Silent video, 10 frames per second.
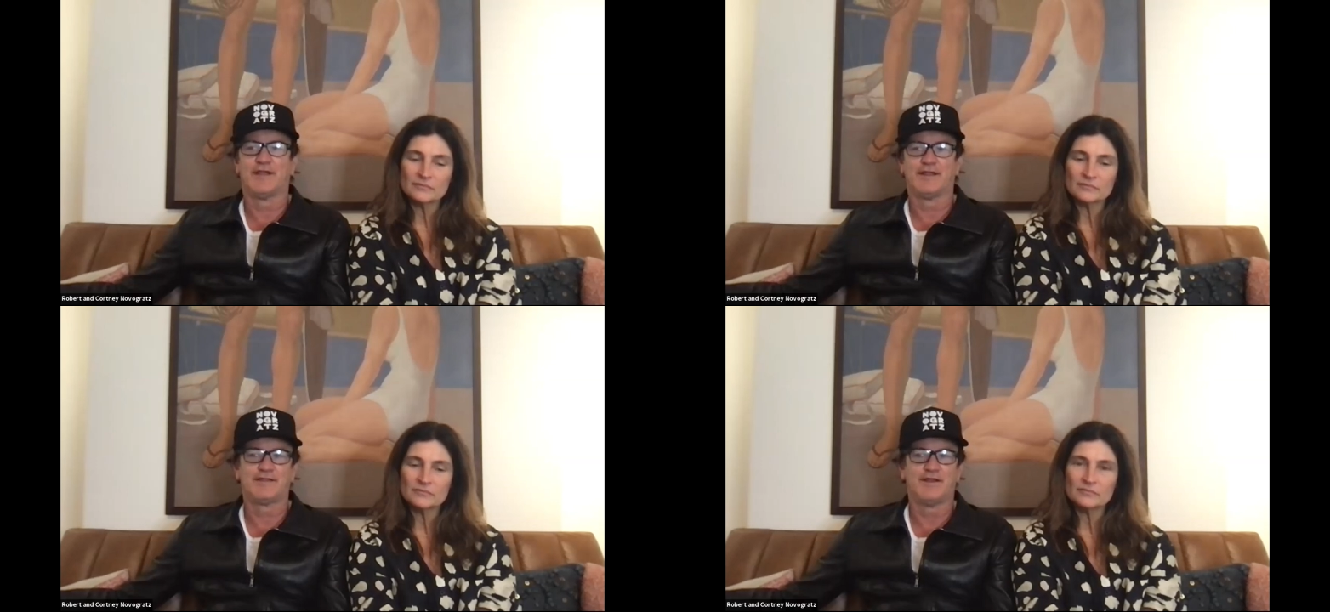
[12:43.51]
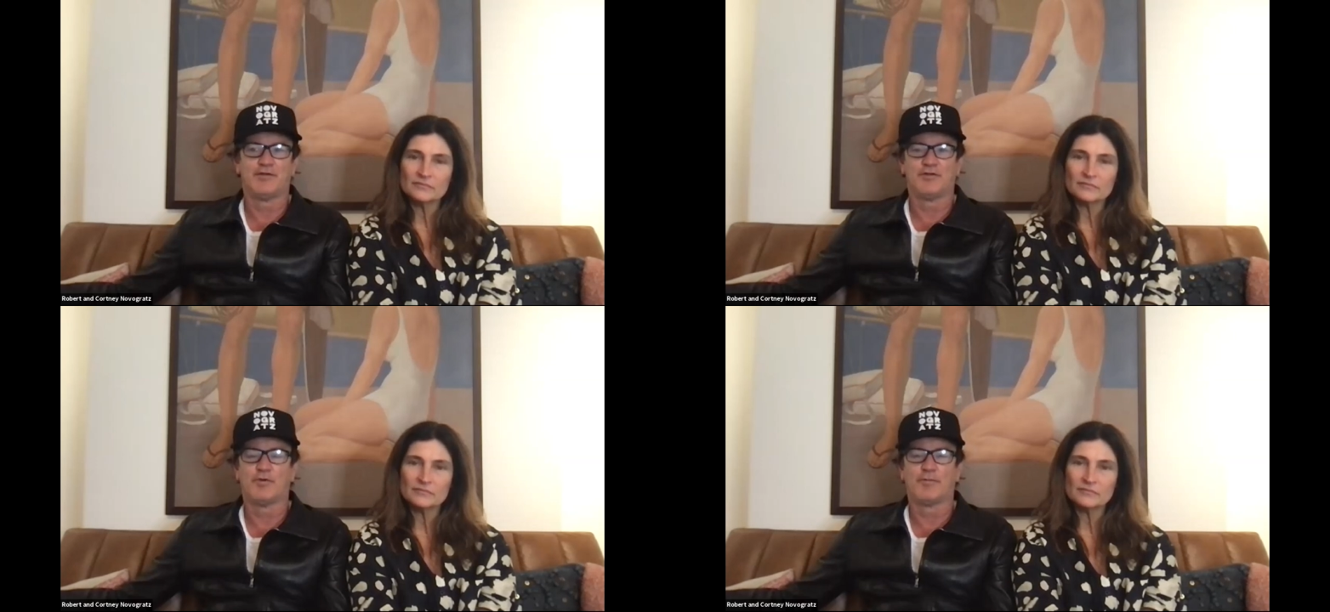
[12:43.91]
Speaker 1: like, you
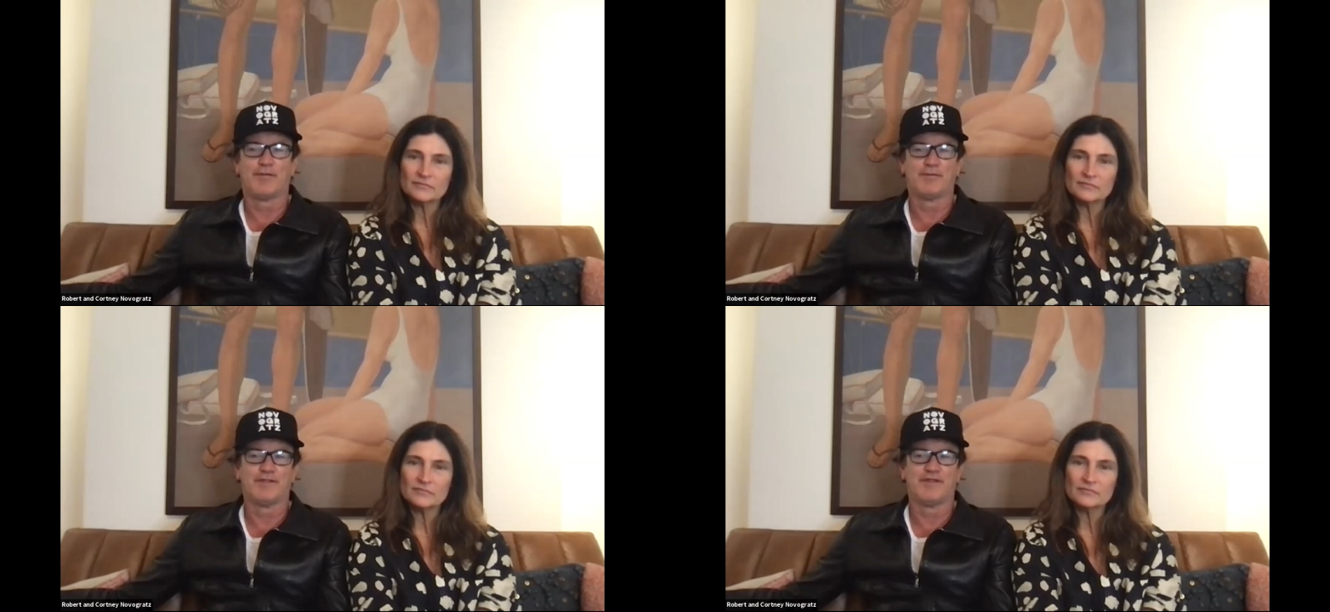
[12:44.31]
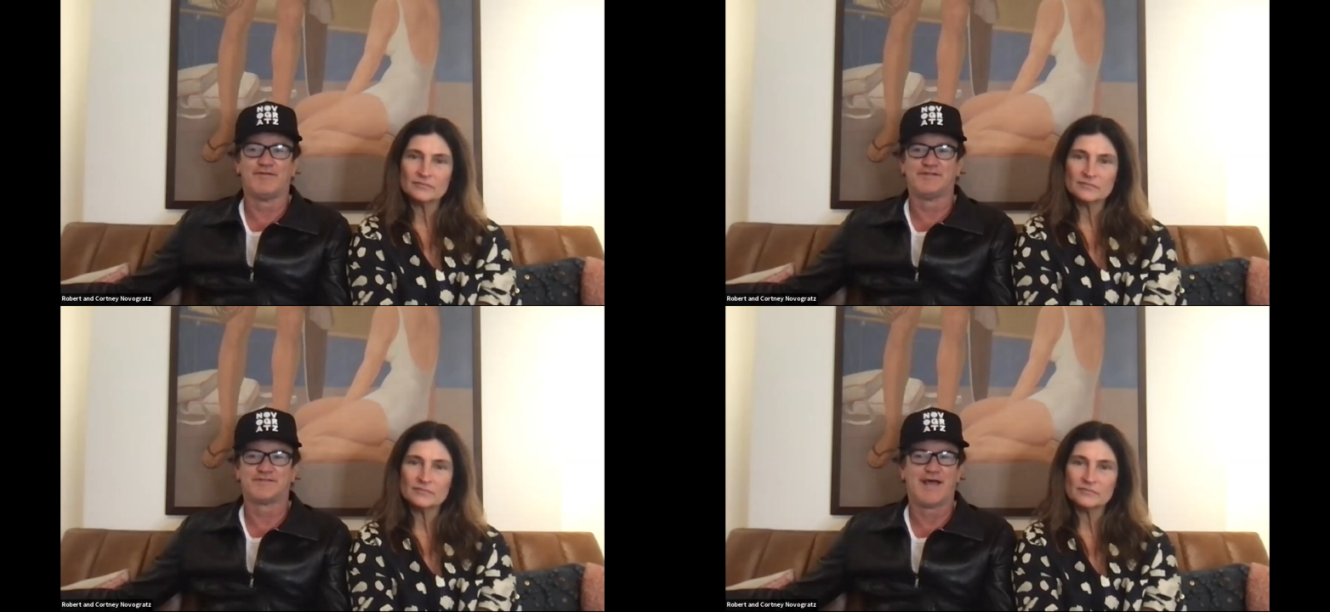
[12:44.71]
know, you want to be able to
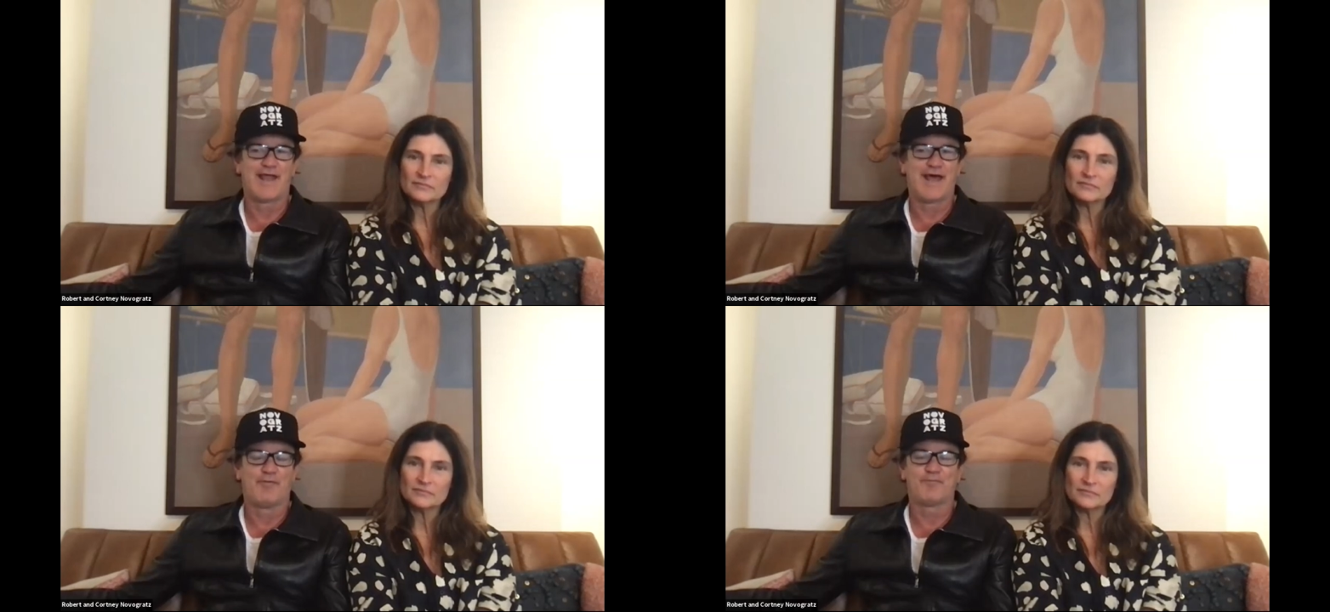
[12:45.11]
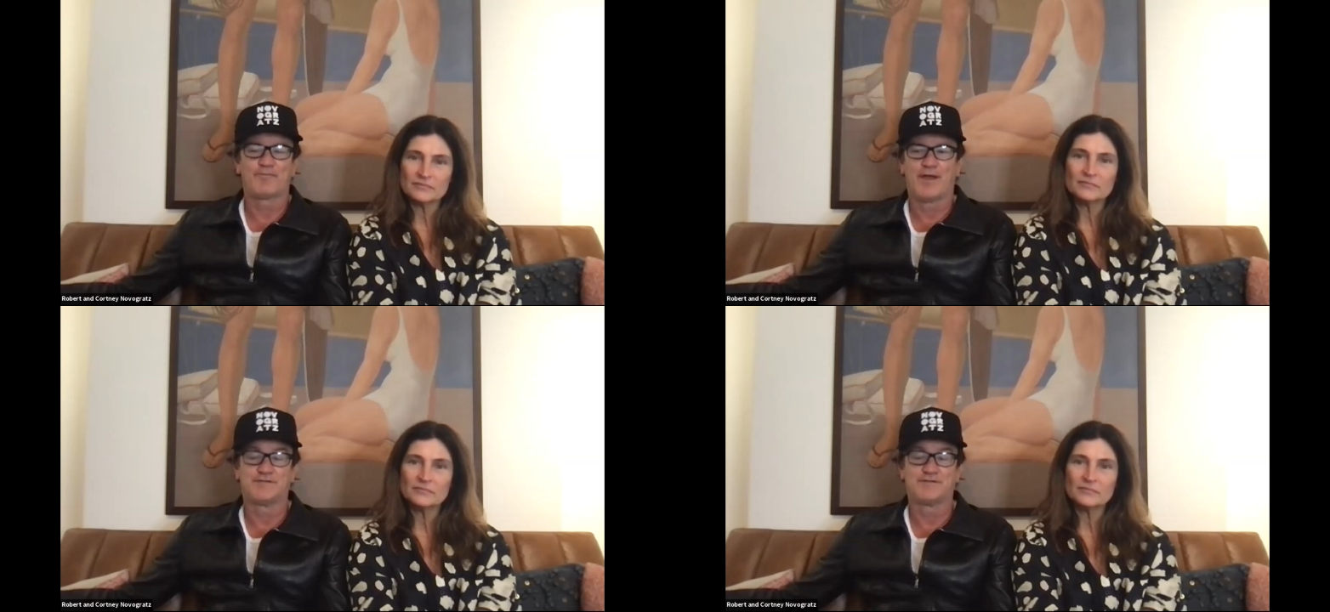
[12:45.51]
live inside out
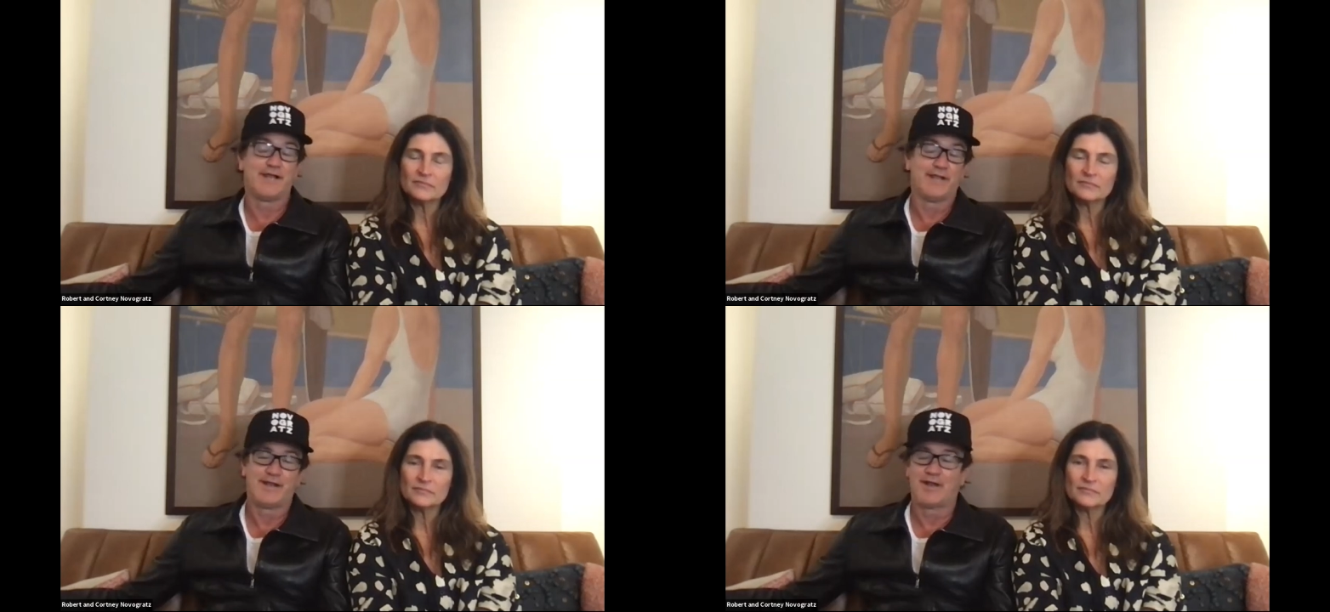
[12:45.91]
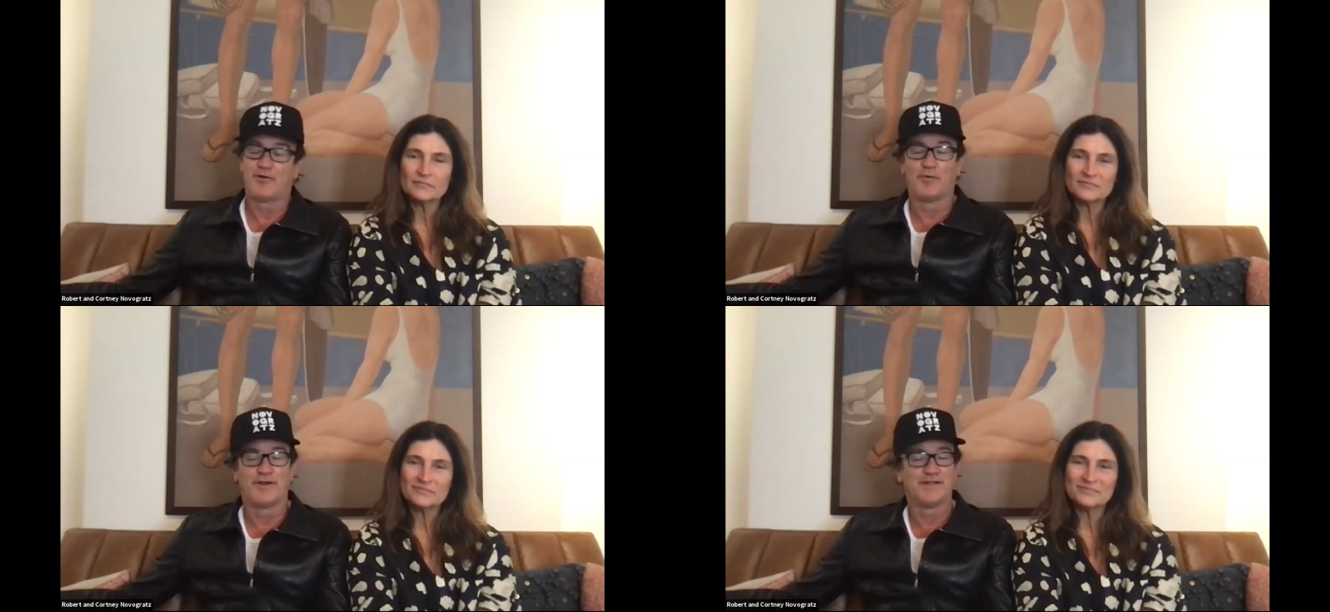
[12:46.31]
outside in. I don't
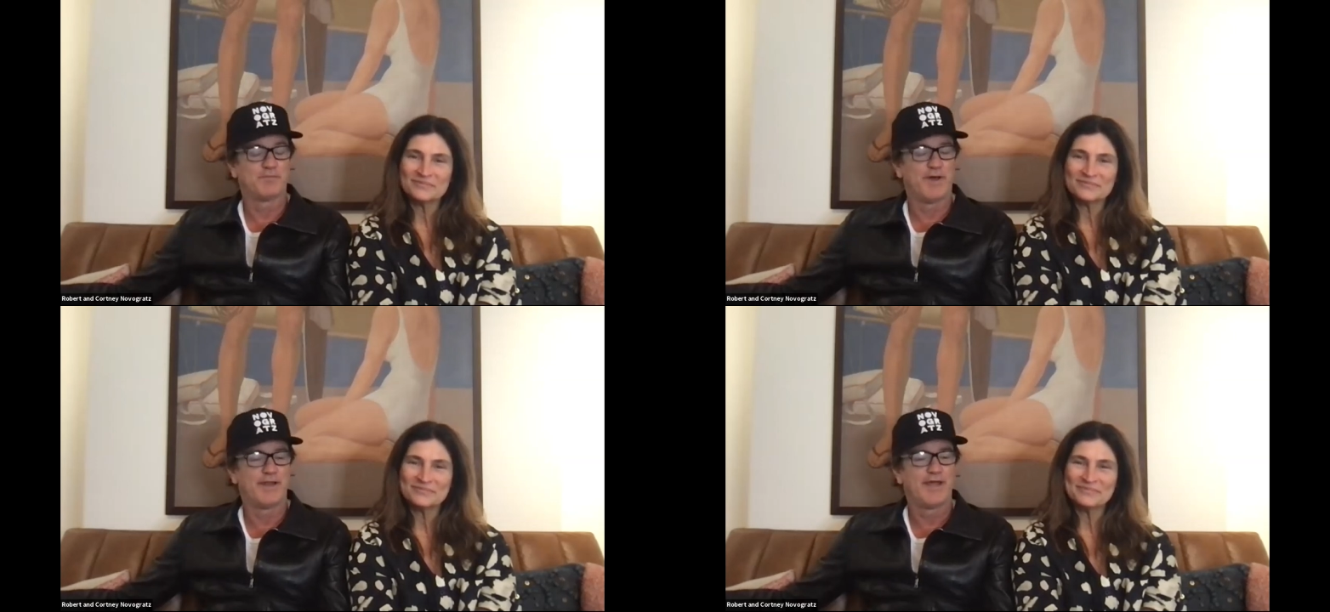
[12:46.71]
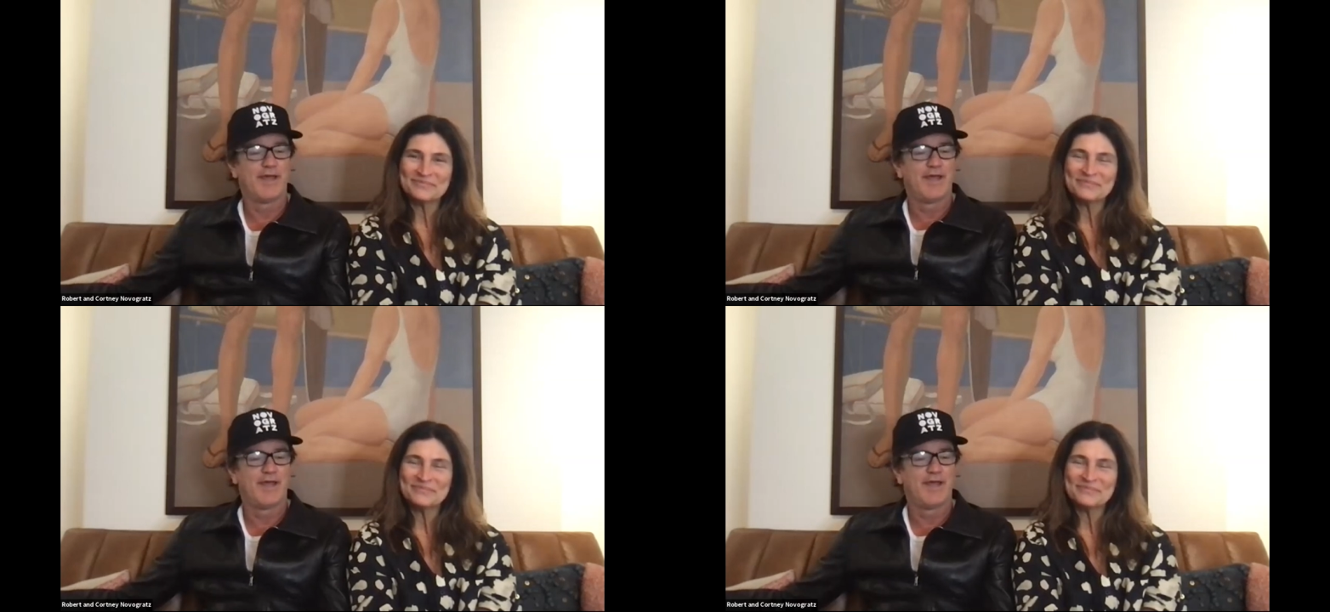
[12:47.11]
know what it is. But